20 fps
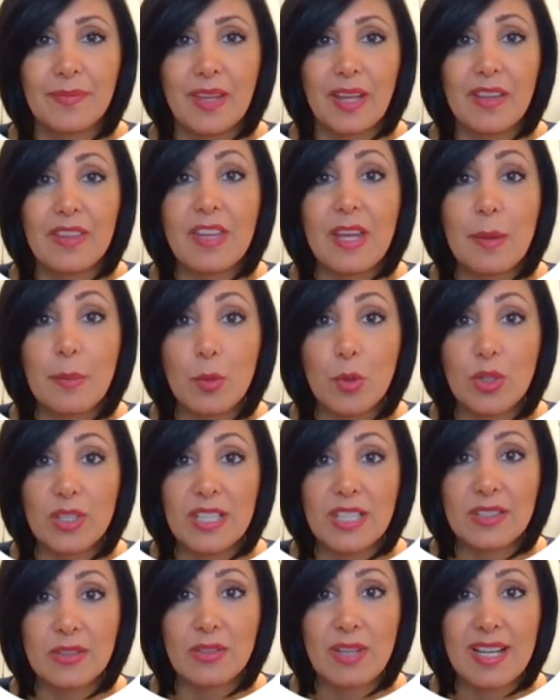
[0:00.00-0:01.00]
The
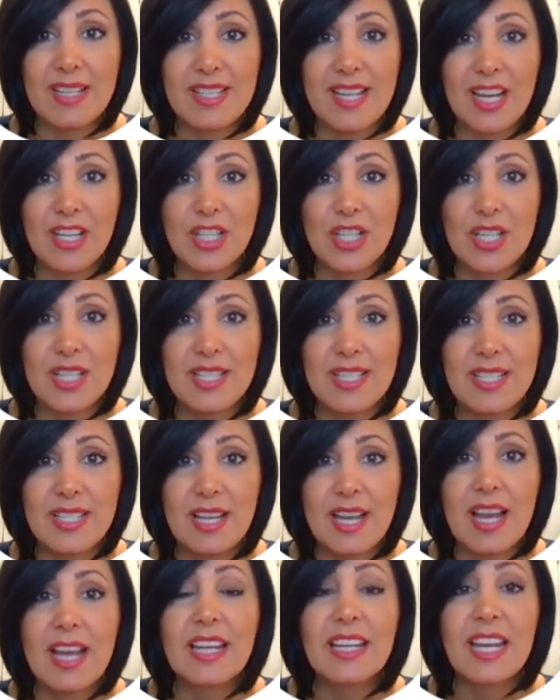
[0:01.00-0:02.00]
aborted transactions
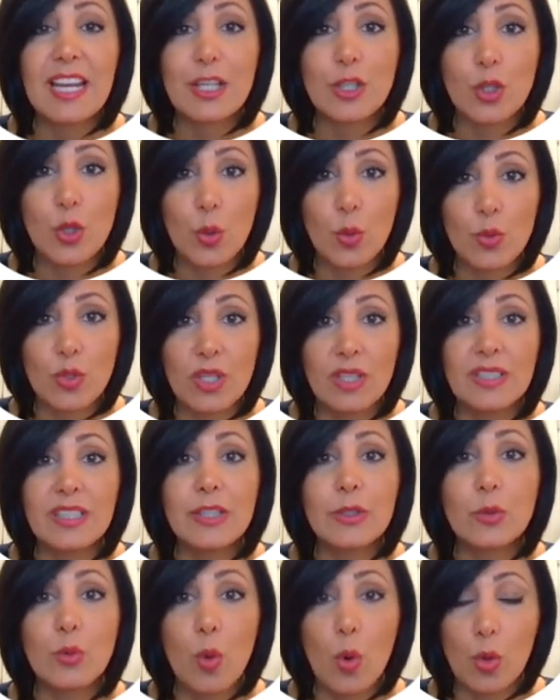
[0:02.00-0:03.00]
can totally
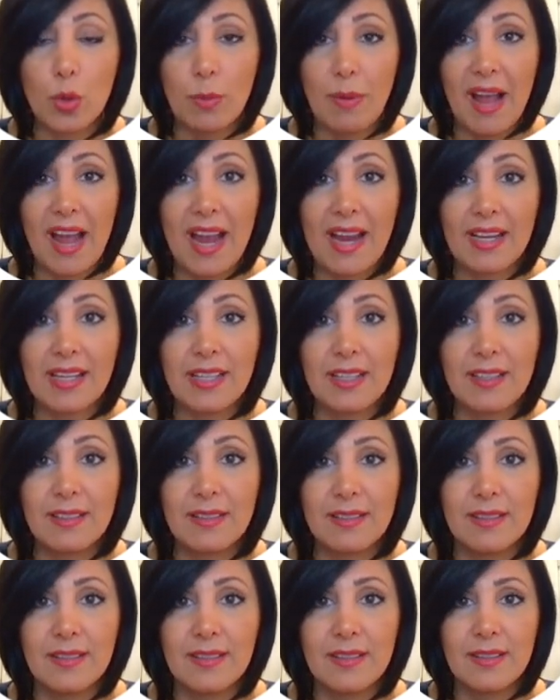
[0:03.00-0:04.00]
roll back,
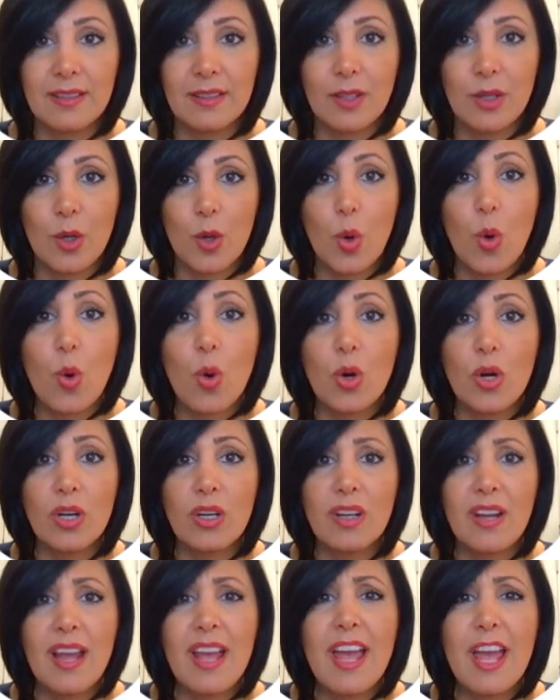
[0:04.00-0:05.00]
or
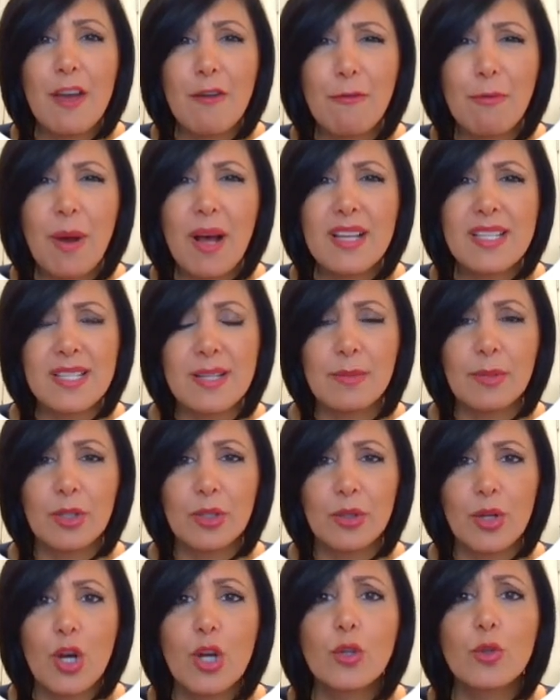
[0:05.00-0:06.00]
if
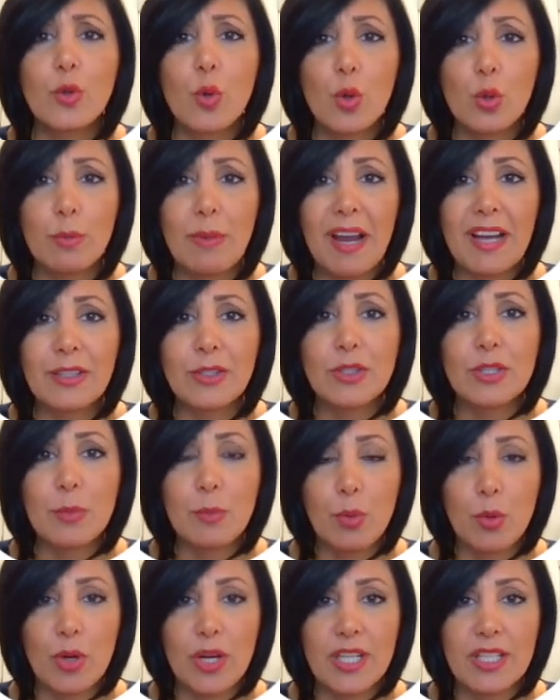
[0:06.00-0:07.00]
possible, roll back to the
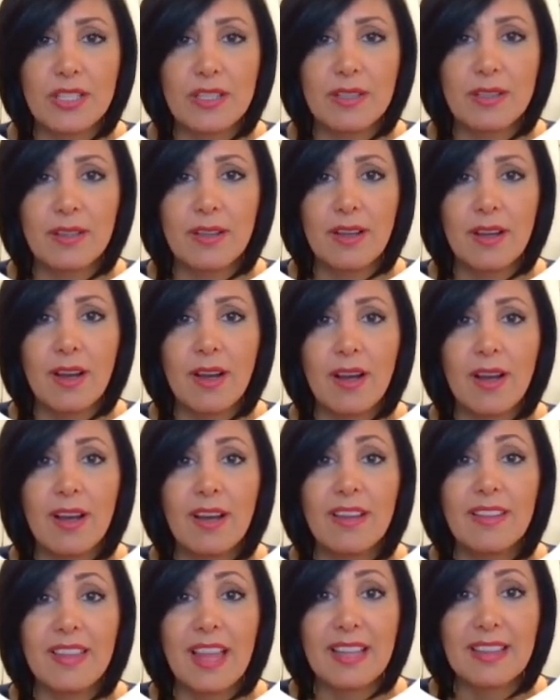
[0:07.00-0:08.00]
point
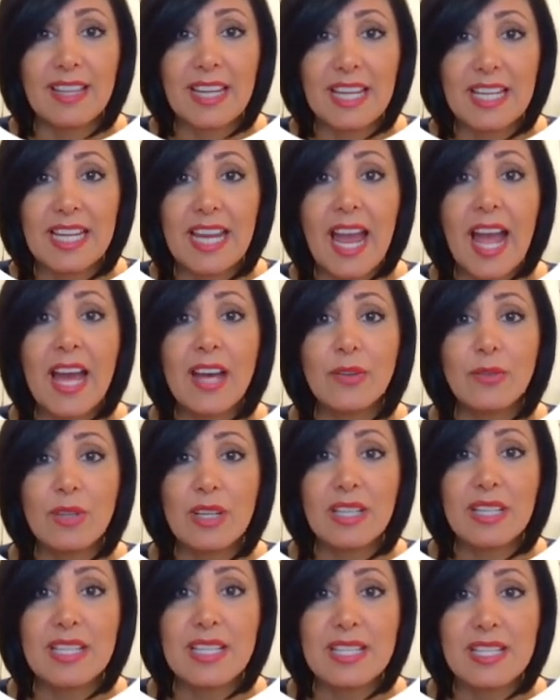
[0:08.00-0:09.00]
that they can
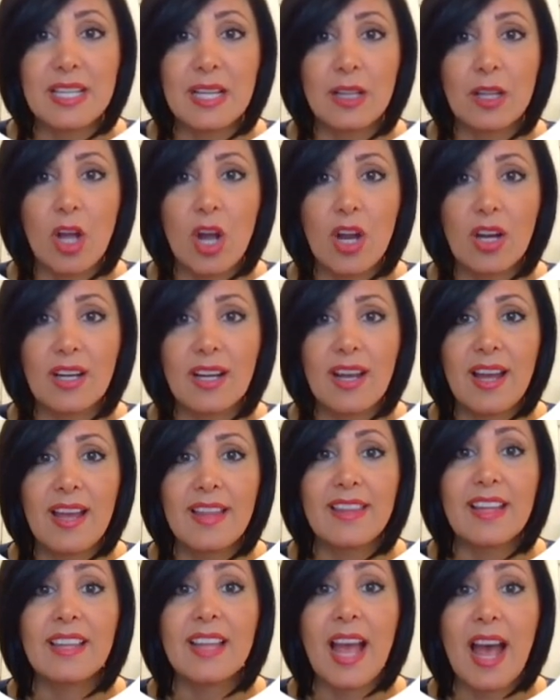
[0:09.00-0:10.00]
release the lock
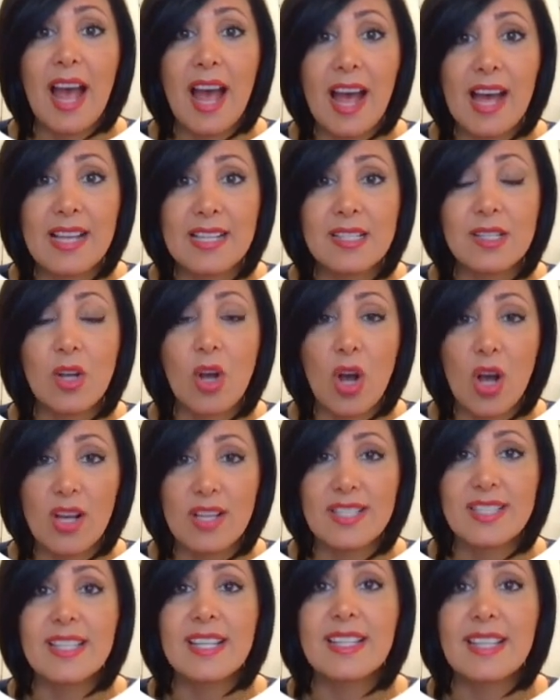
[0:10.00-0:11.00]
that has
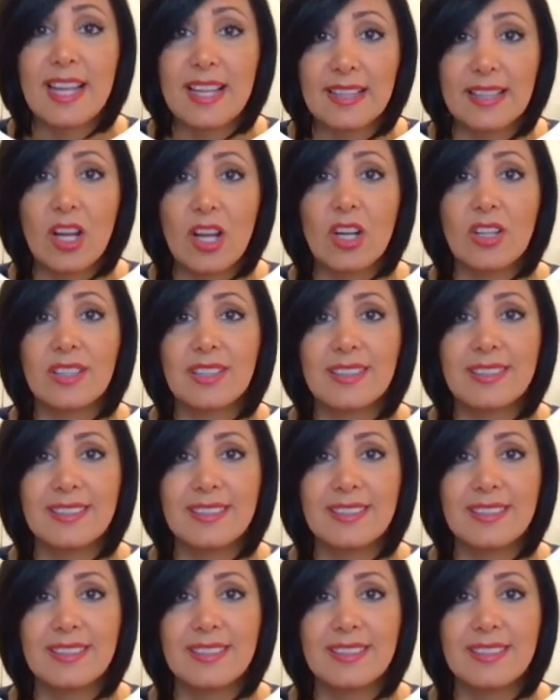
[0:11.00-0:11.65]
caused the deadlock.